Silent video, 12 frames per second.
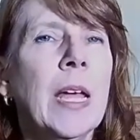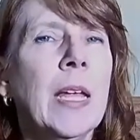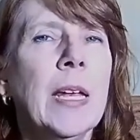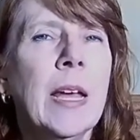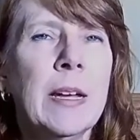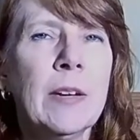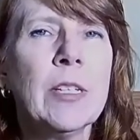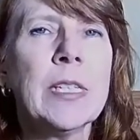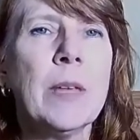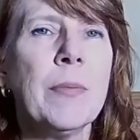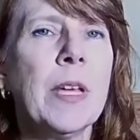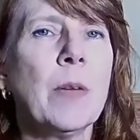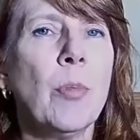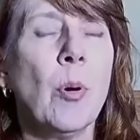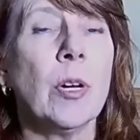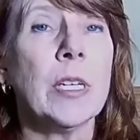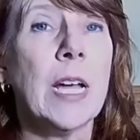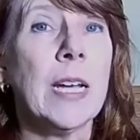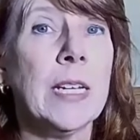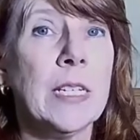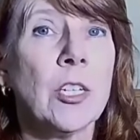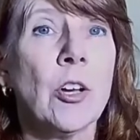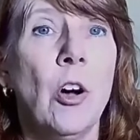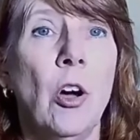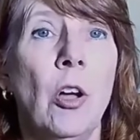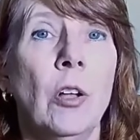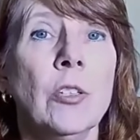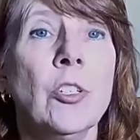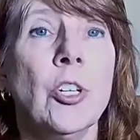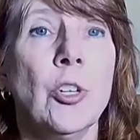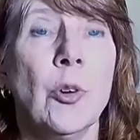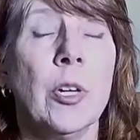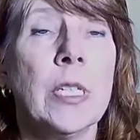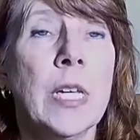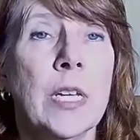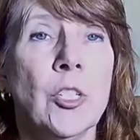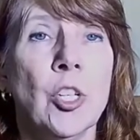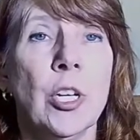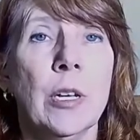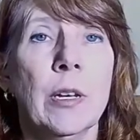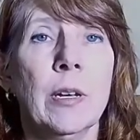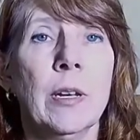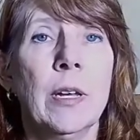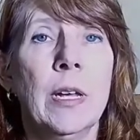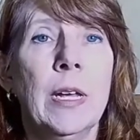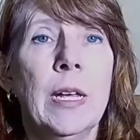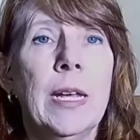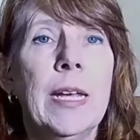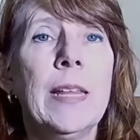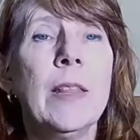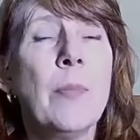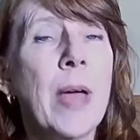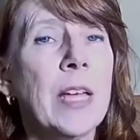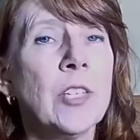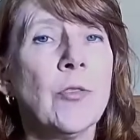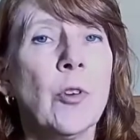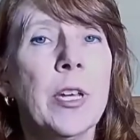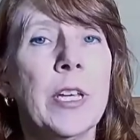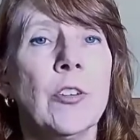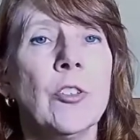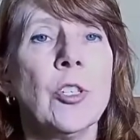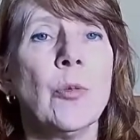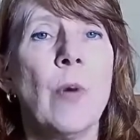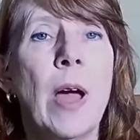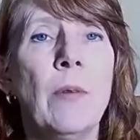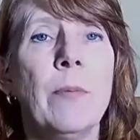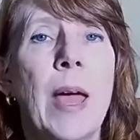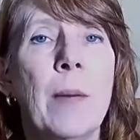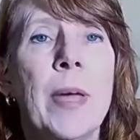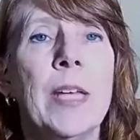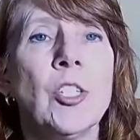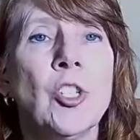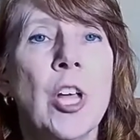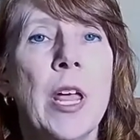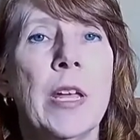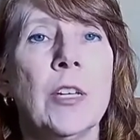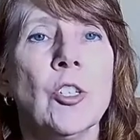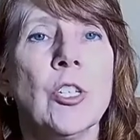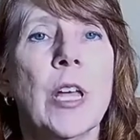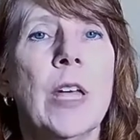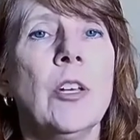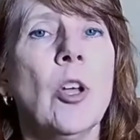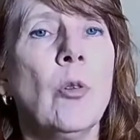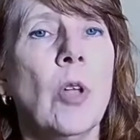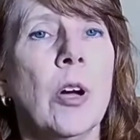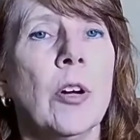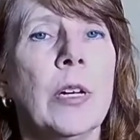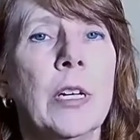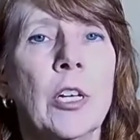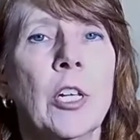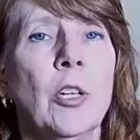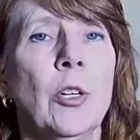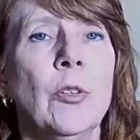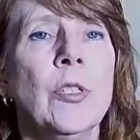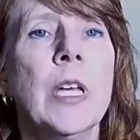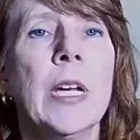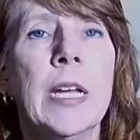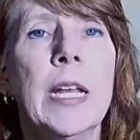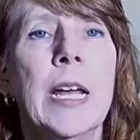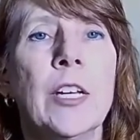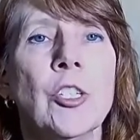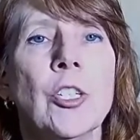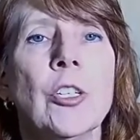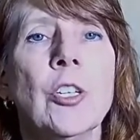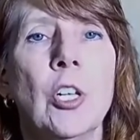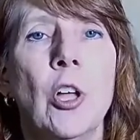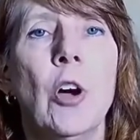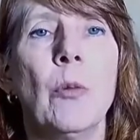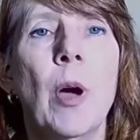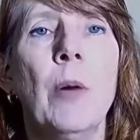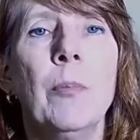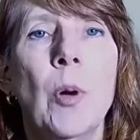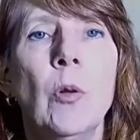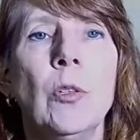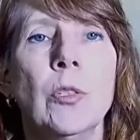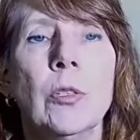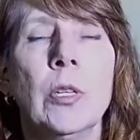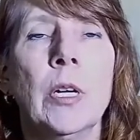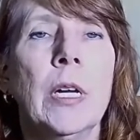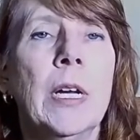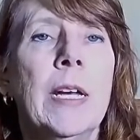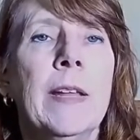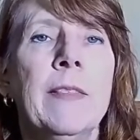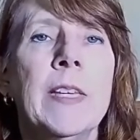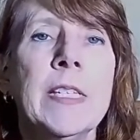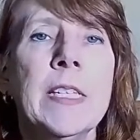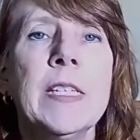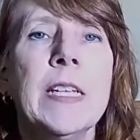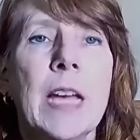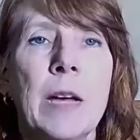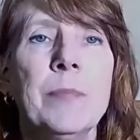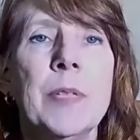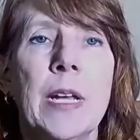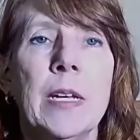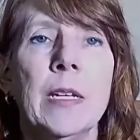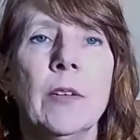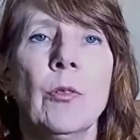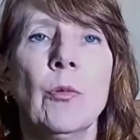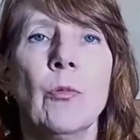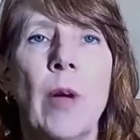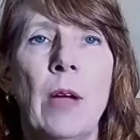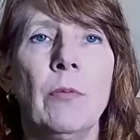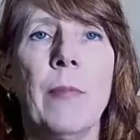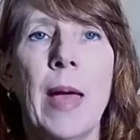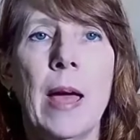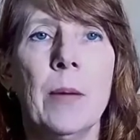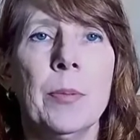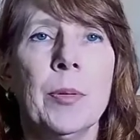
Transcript: Now, here is something important I need to call to your attention. In the past four years, the route map has changed and no longer includes a connection to Longmont Boulder. This is the updated route map.